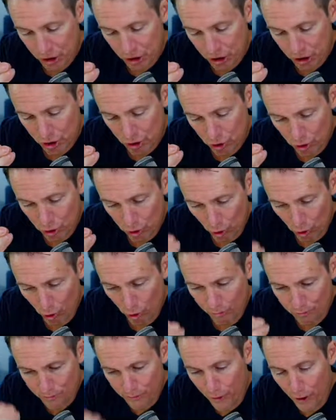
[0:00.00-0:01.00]
your
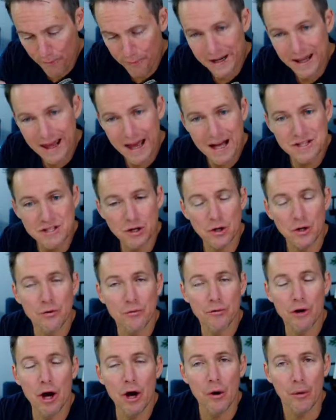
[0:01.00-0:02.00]
property hasn't
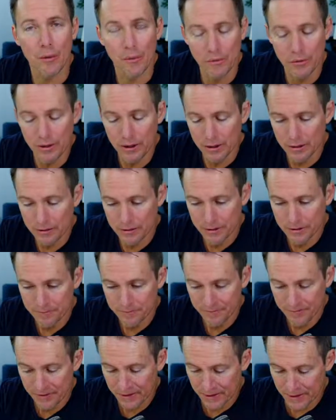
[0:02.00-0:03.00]
grown,
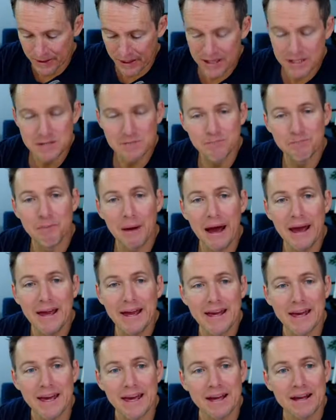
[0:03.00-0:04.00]
it's
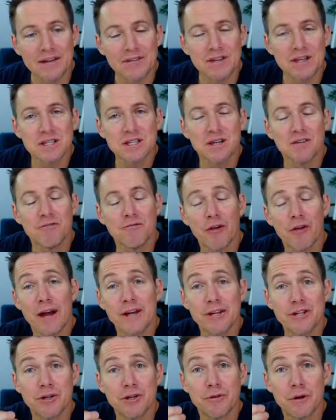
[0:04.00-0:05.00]
banking this
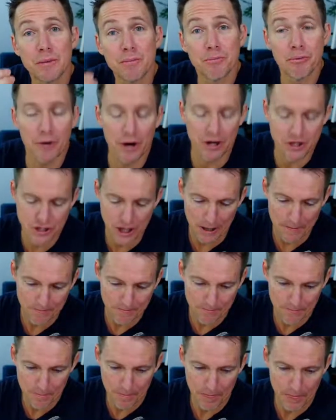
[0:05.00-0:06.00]
inflationary pressure,
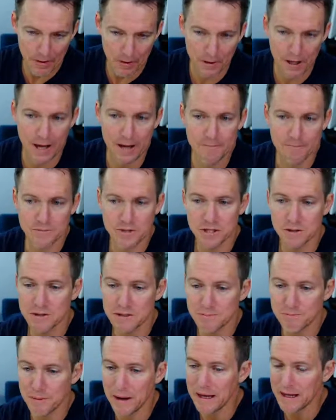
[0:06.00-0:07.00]
okay? So it's
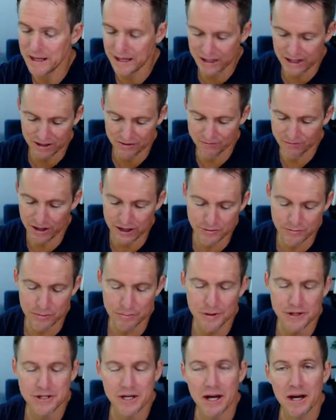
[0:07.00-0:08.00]
banking an inflationary
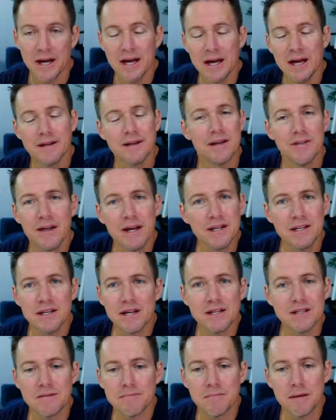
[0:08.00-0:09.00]
pressure. Now, that
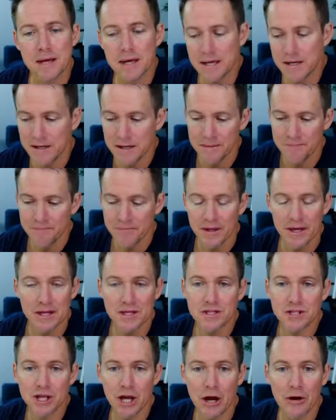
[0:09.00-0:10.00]
doesn't mean
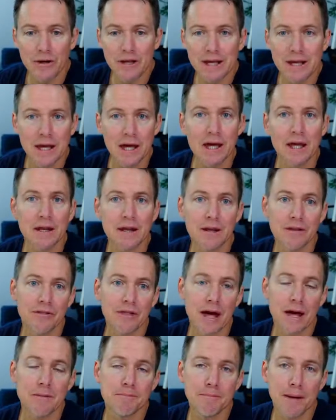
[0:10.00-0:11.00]
it's going to get
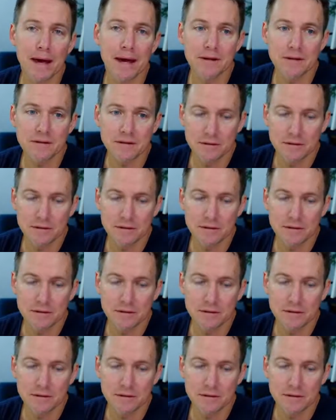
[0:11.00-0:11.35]
that banked